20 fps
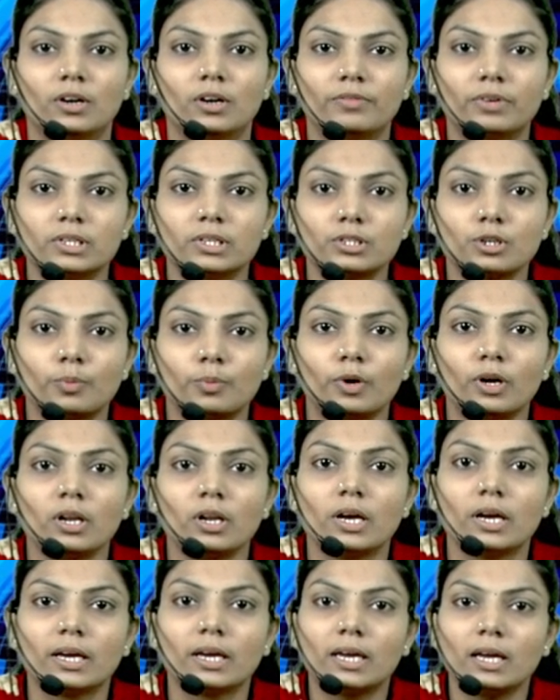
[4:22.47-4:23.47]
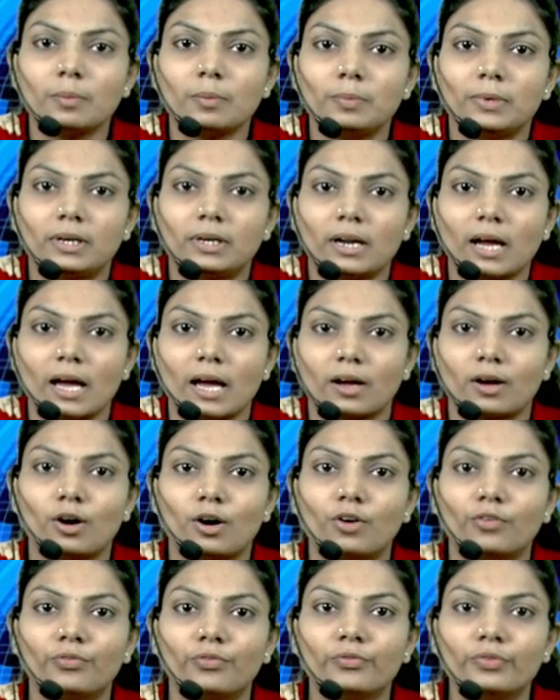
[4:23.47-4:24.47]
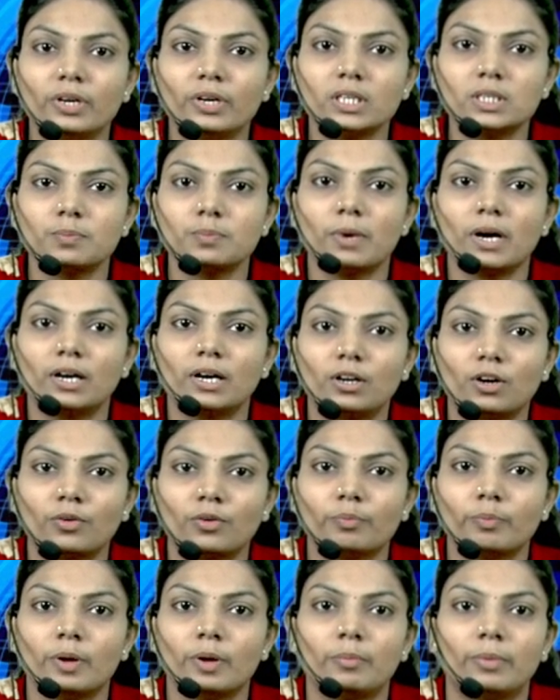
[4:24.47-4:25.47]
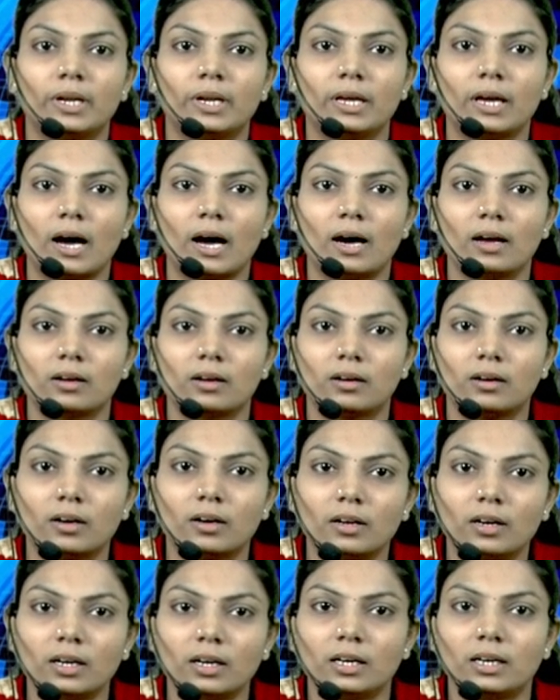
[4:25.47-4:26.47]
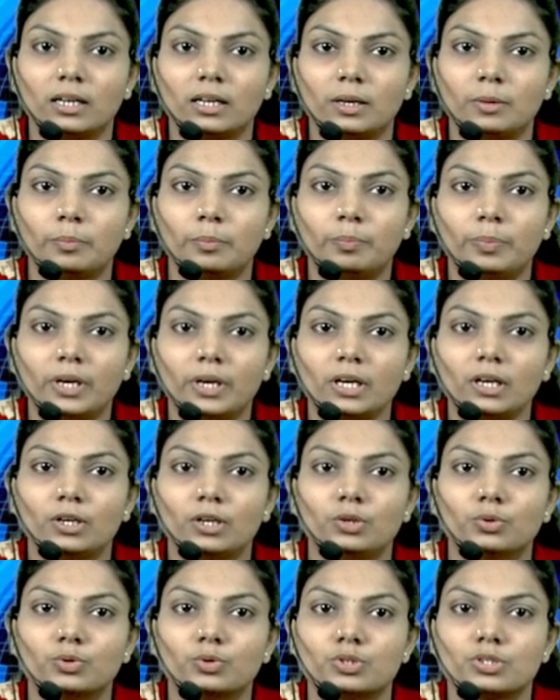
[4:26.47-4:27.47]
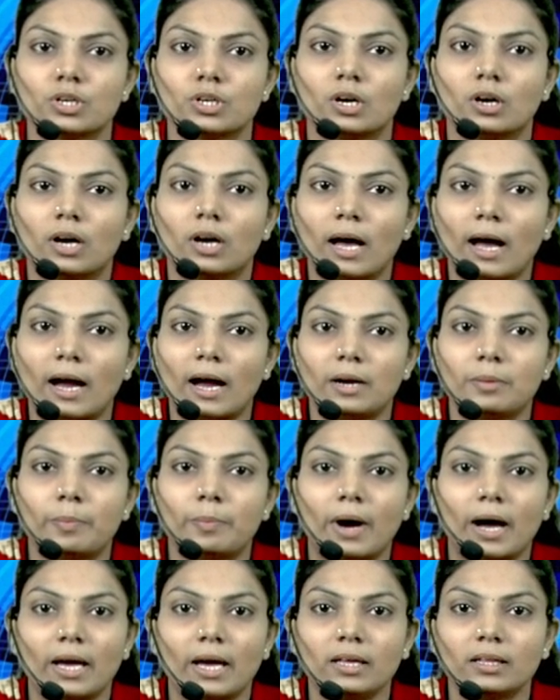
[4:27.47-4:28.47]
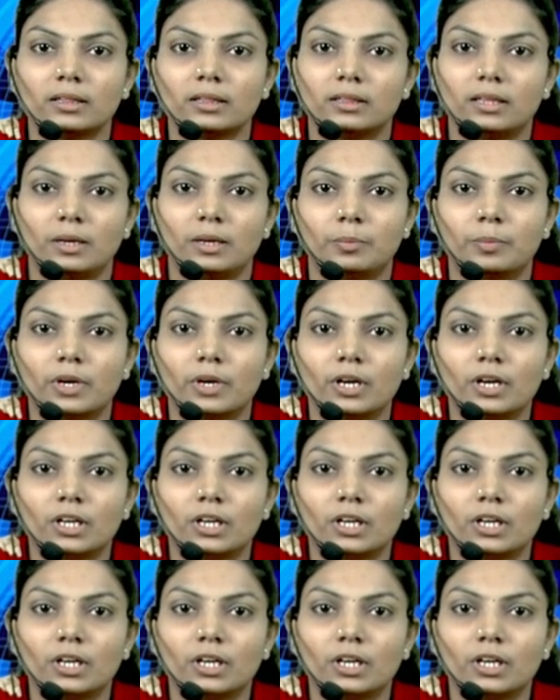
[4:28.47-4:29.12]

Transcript: First of all, keep track of which part of memory are currently being used and by them.